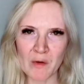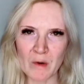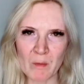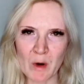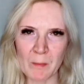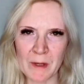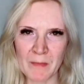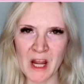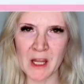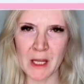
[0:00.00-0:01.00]
we will be
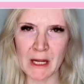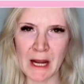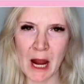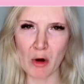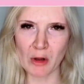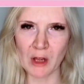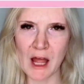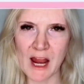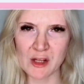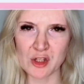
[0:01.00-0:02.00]
making our
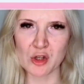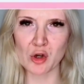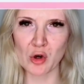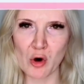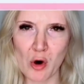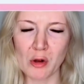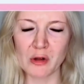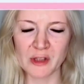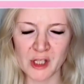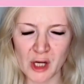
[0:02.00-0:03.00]
last
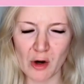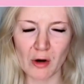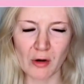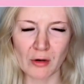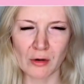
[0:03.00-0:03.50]
girl dinner.